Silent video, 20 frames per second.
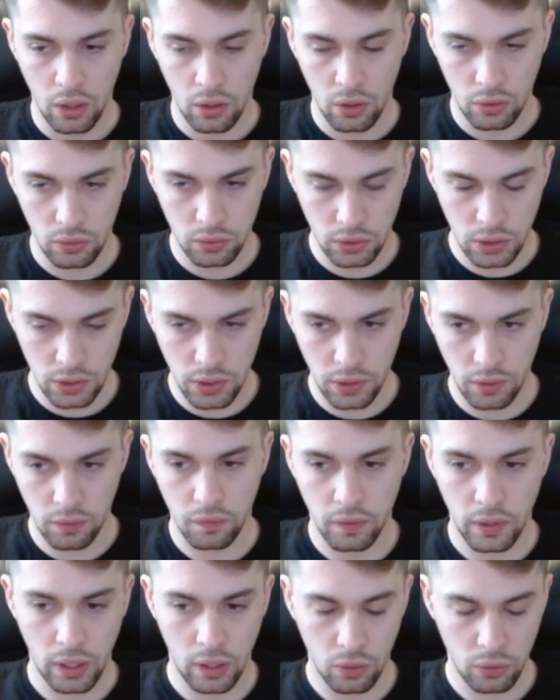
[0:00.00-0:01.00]
on the d
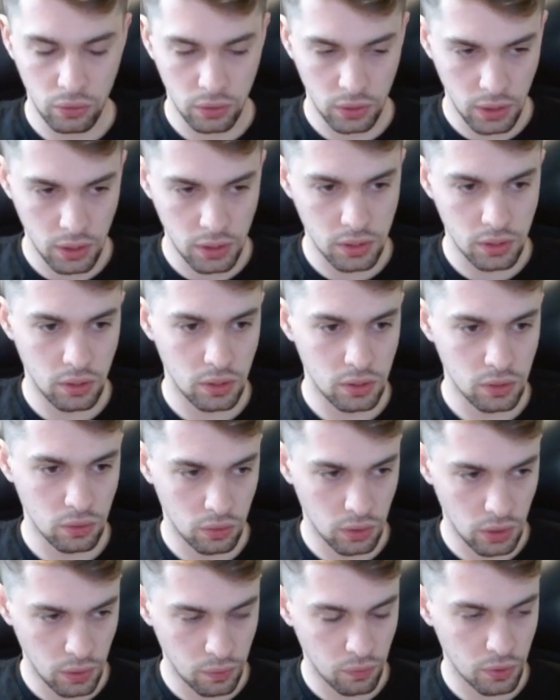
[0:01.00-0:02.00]
file, on e6,
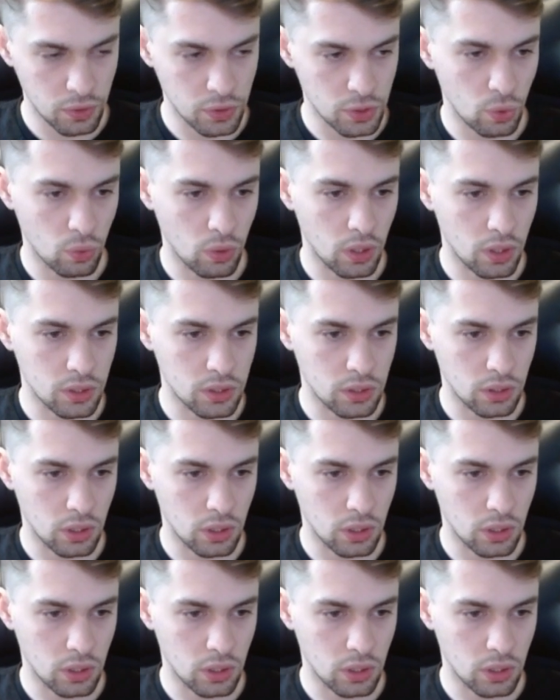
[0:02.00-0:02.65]
on e4 squares,